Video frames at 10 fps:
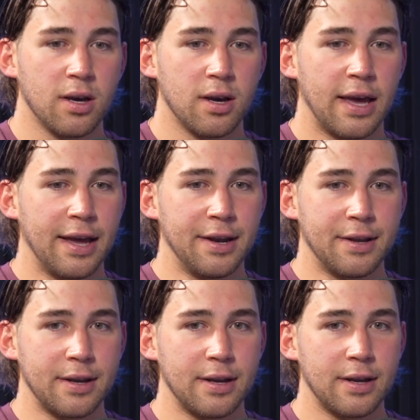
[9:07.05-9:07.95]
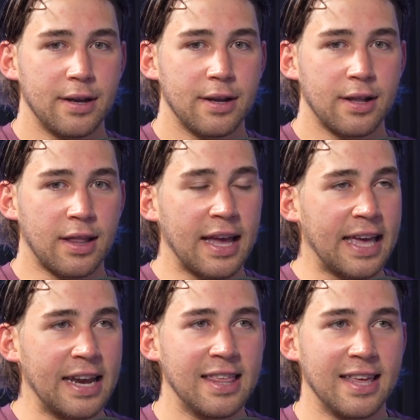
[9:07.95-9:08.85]
And like
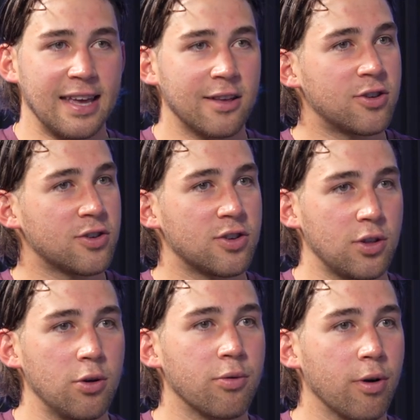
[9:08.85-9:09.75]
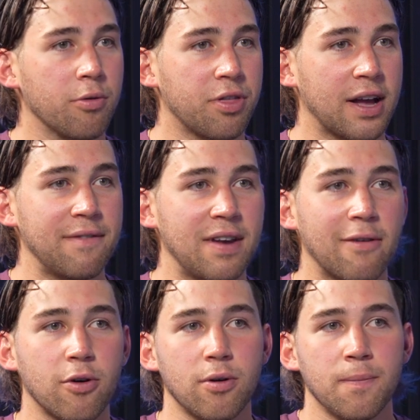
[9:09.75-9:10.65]
anything, it's just slow growth. Like I've
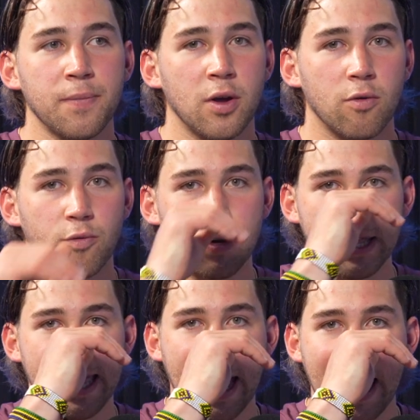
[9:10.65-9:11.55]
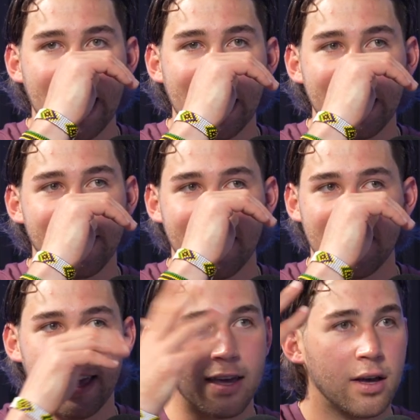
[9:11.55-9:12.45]
never really had anything
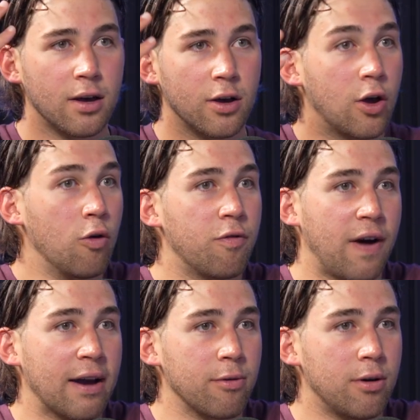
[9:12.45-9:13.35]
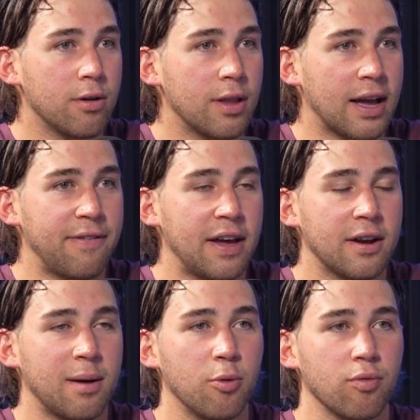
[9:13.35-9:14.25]
like go viral. Like I've had a
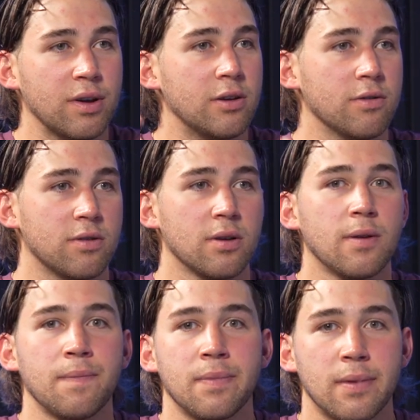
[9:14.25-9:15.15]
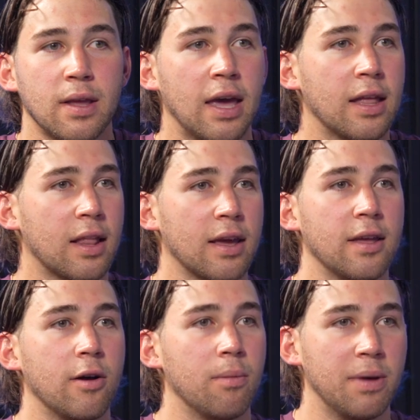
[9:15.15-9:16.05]
couple reels hit like,
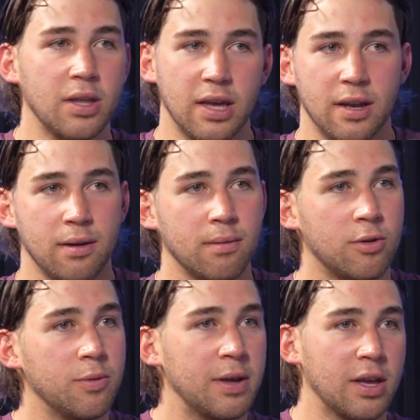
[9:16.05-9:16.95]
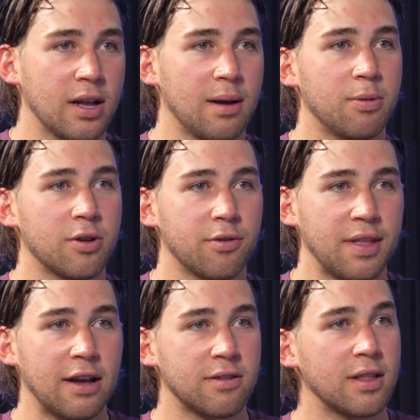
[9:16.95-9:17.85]
1 million, 2 million, couple
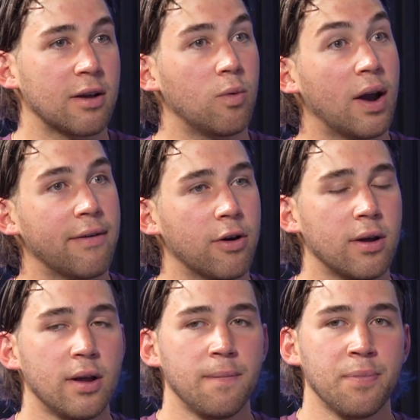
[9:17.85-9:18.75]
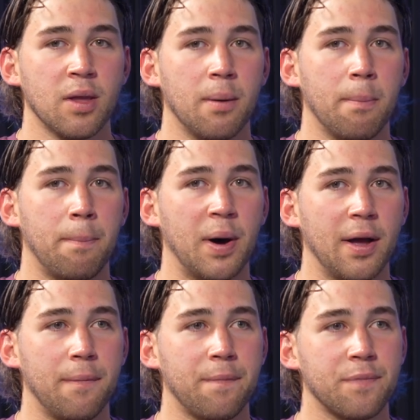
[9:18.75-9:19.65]
100,000, like whatever.
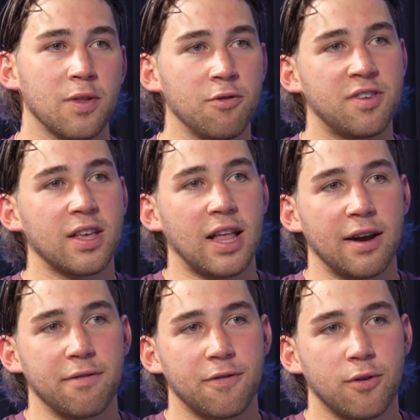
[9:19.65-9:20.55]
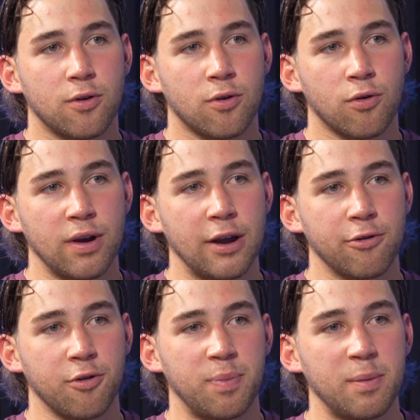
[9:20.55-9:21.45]
But you see a lot of creators
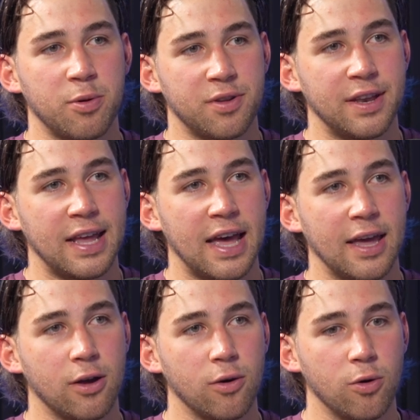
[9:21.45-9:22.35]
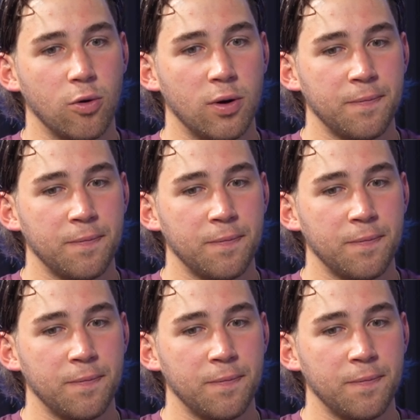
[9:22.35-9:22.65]
or people today who